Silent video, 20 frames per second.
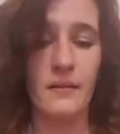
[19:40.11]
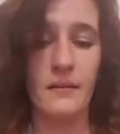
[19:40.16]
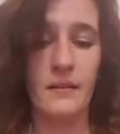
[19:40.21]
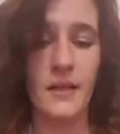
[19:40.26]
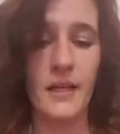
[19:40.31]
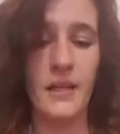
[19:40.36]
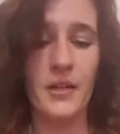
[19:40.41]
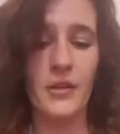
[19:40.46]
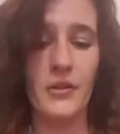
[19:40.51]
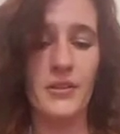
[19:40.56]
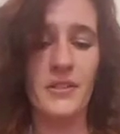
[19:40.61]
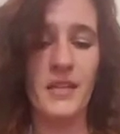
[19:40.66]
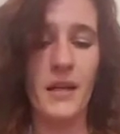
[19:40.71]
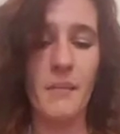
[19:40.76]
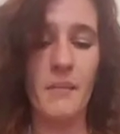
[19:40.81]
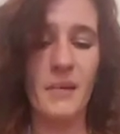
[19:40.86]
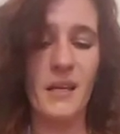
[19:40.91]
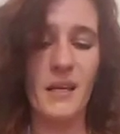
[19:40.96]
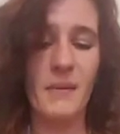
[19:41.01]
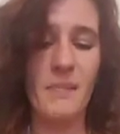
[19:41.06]
either
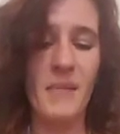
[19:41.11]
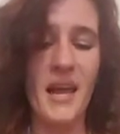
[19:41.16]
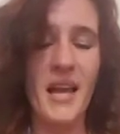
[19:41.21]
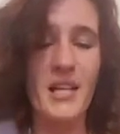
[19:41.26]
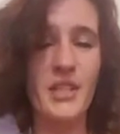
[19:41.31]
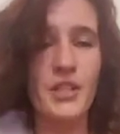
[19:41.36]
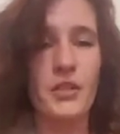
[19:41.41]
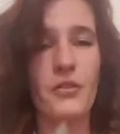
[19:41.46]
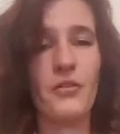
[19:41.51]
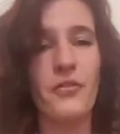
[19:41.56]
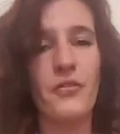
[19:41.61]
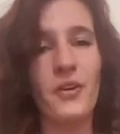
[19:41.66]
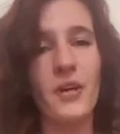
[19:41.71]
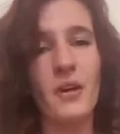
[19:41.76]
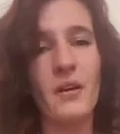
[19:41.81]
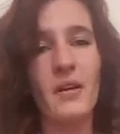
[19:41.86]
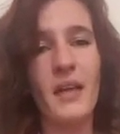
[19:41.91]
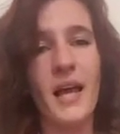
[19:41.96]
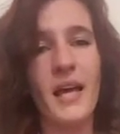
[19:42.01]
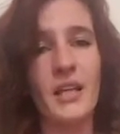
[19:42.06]
somebody makes you
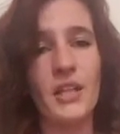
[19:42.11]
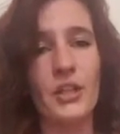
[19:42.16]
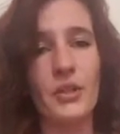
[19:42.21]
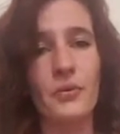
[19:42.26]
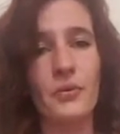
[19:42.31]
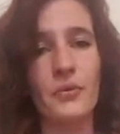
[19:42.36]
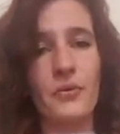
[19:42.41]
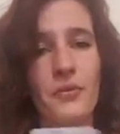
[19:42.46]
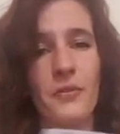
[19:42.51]
feel like you